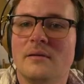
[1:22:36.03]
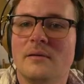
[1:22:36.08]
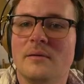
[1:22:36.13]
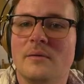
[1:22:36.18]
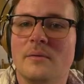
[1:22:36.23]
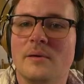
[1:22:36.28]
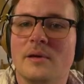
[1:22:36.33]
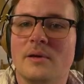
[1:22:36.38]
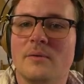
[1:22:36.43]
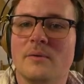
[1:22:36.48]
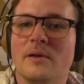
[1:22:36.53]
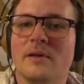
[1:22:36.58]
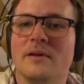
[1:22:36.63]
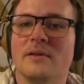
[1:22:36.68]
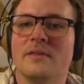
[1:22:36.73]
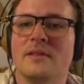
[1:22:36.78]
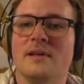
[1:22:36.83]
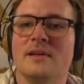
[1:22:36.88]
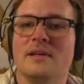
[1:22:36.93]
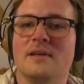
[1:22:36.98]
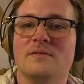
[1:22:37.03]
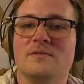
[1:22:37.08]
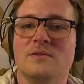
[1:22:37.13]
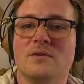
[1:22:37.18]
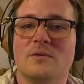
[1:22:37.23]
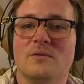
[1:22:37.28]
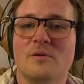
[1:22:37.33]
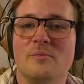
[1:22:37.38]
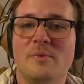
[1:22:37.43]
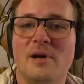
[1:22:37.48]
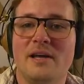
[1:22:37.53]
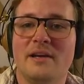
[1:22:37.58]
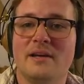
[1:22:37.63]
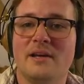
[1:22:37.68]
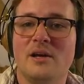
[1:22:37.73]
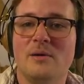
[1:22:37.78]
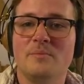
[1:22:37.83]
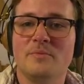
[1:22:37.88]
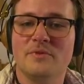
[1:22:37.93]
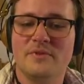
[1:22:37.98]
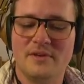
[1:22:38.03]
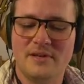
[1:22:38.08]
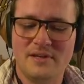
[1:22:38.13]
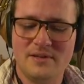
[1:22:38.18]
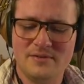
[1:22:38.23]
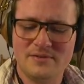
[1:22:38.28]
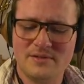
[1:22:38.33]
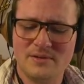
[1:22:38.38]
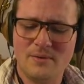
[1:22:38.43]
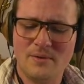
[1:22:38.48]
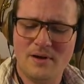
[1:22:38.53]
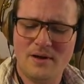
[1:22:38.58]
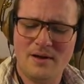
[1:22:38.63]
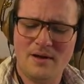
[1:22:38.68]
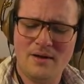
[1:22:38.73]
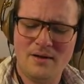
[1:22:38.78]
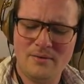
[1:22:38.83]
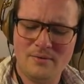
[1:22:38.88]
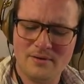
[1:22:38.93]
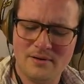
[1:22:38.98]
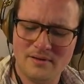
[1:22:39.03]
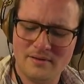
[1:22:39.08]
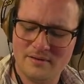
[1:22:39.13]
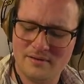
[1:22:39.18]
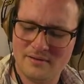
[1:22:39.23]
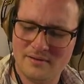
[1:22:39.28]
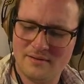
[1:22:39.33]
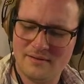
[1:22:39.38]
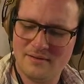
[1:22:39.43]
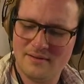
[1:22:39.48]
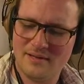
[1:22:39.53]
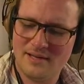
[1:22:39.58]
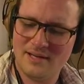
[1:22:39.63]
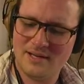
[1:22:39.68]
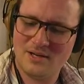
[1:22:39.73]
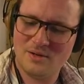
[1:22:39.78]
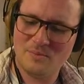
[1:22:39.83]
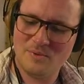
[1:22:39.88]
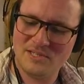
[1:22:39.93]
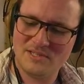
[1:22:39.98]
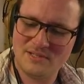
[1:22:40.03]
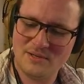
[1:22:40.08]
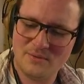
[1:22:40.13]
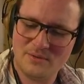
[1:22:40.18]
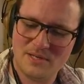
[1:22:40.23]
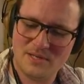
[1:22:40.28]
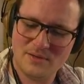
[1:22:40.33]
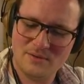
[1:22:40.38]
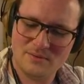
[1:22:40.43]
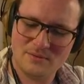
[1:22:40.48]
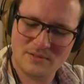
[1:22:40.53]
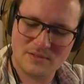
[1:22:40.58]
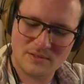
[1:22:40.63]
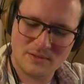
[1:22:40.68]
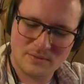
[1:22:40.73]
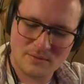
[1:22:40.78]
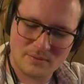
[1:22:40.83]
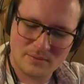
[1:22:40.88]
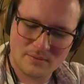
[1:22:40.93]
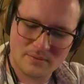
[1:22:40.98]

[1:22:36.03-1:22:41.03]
Make a relic that gives you a robotic helper that heals you. Oh! It could be so cute, too.